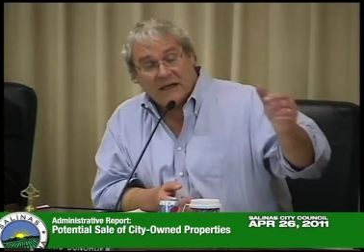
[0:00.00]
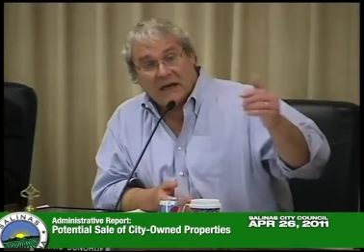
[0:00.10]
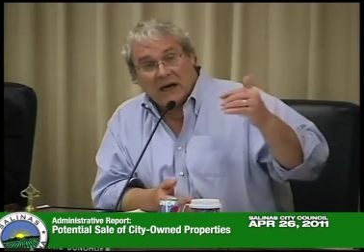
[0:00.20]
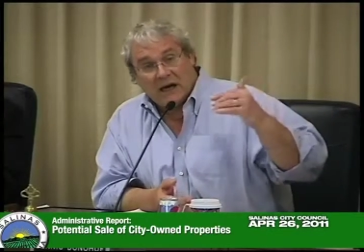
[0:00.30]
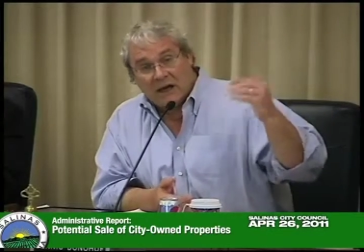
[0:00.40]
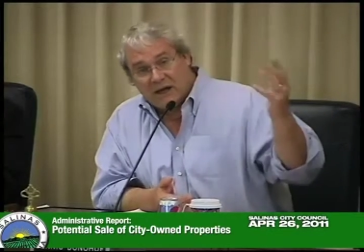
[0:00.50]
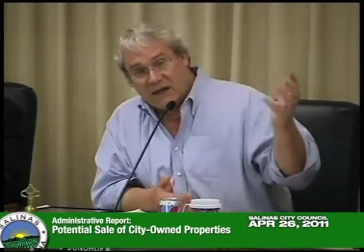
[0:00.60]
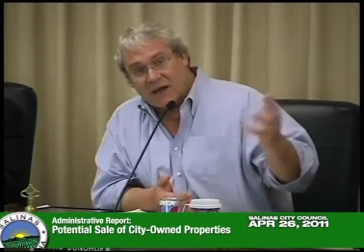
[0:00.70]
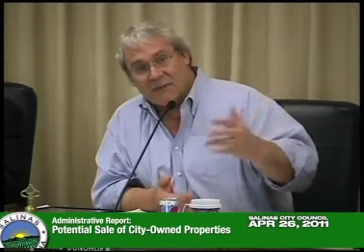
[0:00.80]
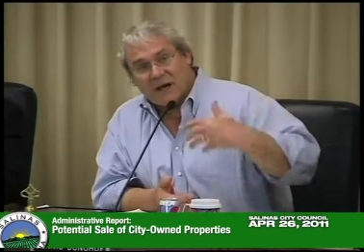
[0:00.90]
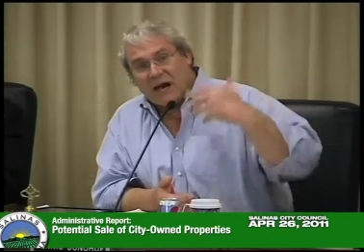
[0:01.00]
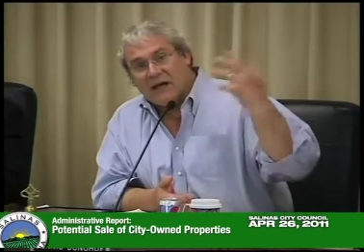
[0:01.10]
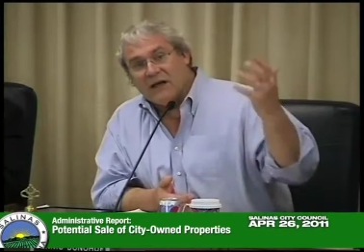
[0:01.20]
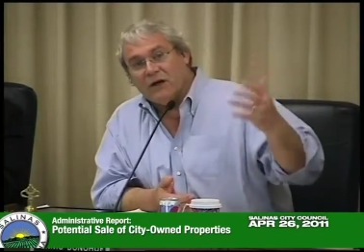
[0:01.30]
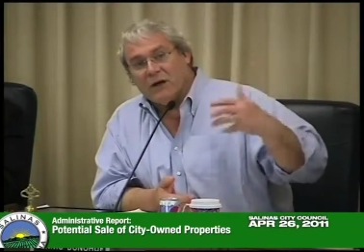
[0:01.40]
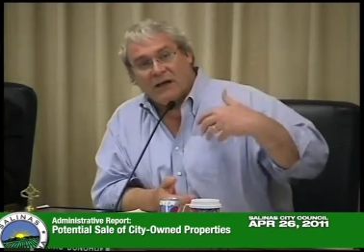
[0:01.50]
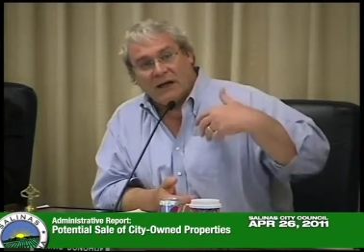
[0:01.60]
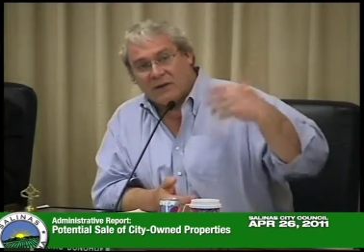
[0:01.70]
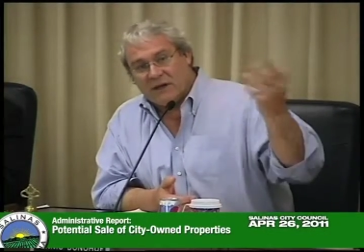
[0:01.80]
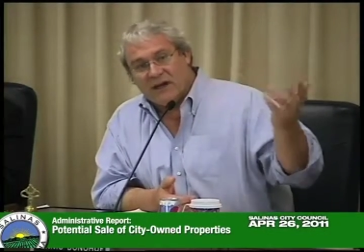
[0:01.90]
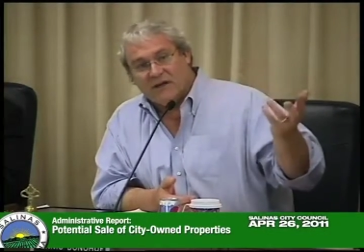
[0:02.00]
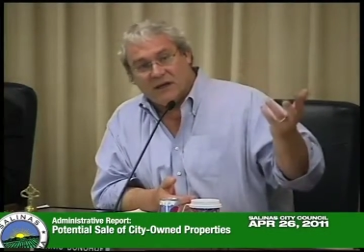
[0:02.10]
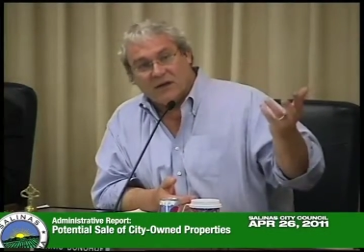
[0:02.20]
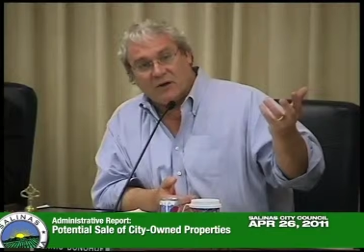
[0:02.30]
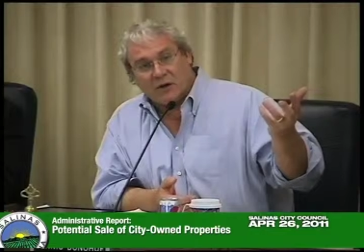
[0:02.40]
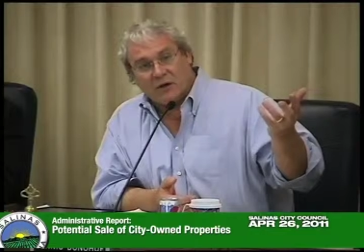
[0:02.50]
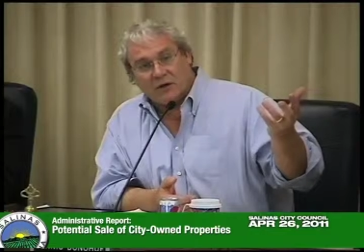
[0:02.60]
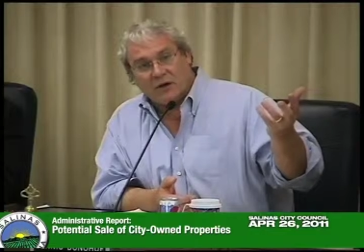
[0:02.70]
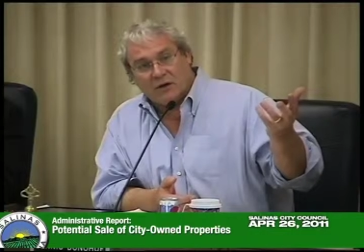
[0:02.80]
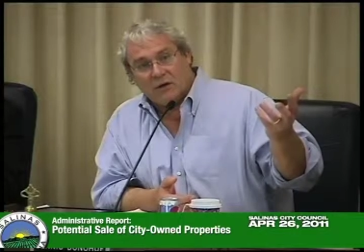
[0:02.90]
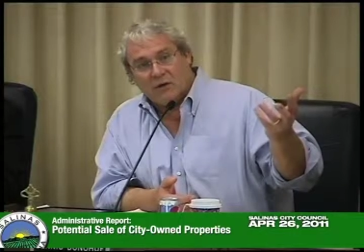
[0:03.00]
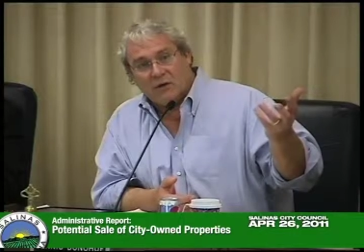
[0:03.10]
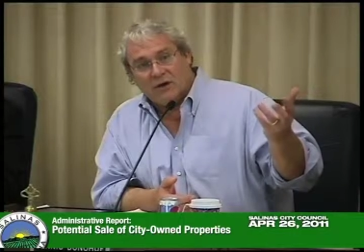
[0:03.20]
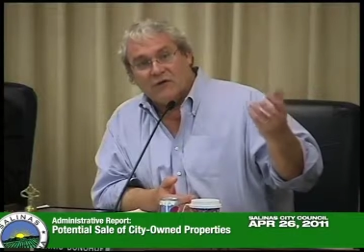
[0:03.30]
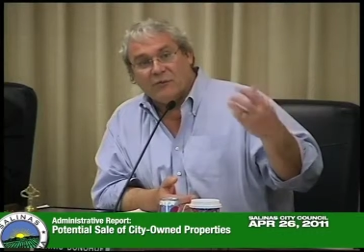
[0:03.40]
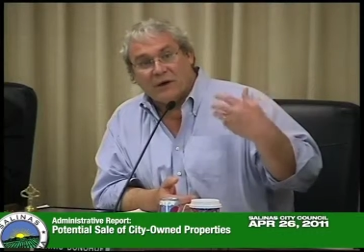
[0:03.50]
I, I think I'm kind of hearing, hey, we can't take a look at the whole list,